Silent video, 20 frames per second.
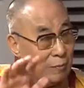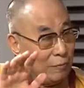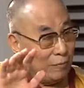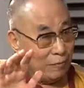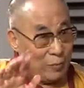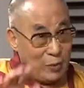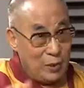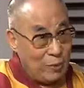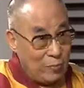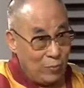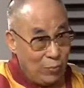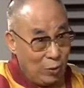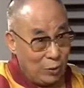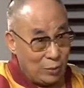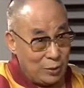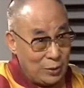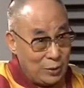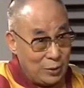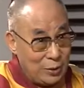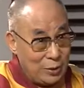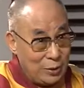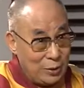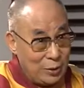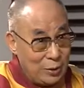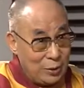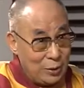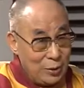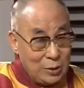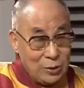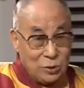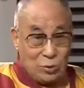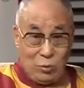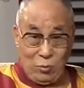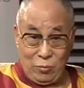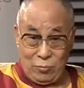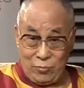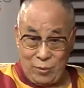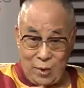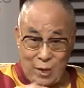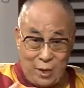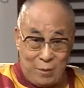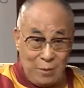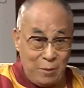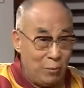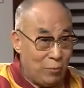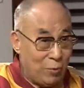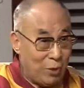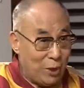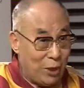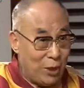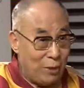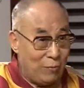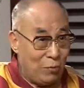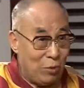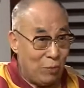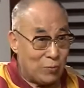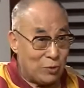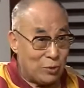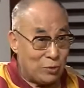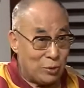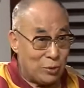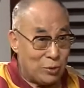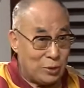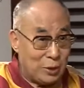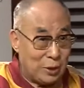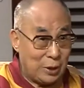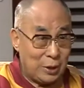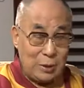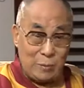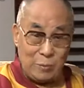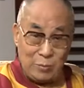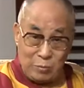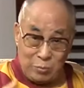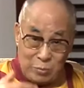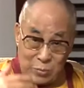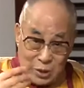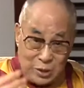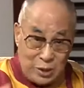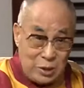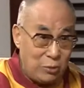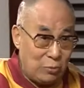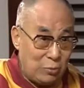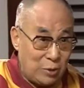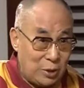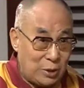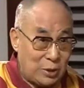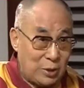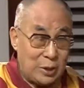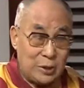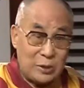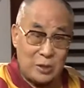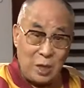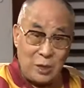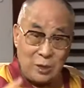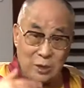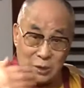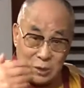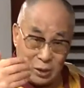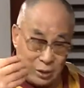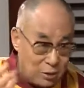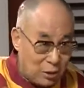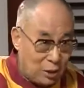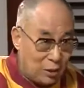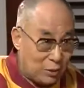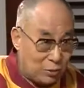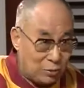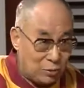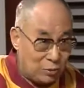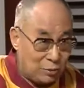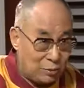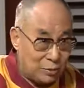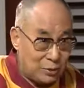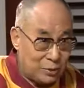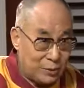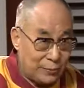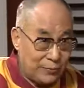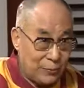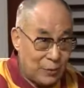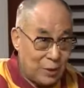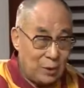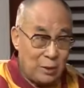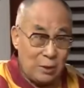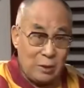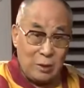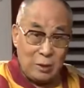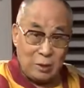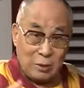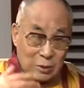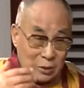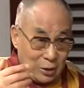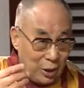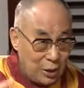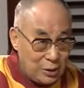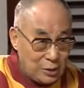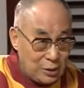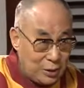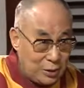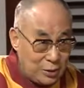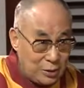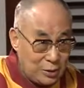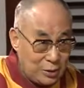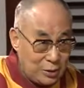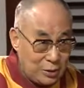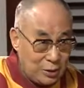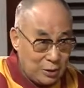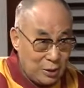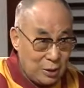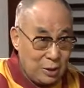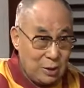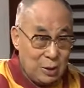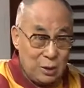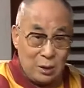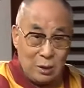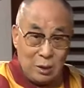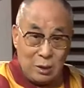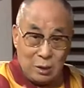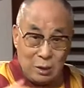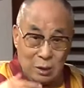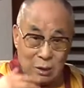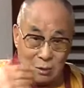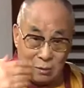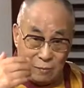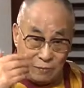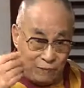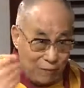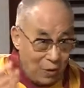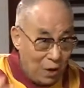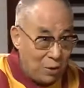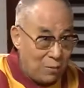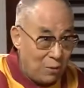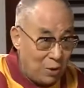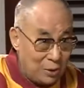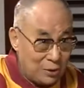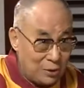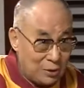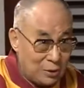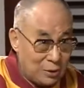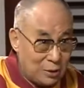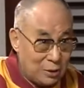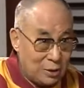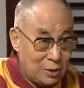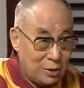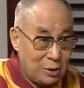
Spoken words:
very important. So whenever we have opportunity, meeting with Chinese intellectuals, writers, farmers,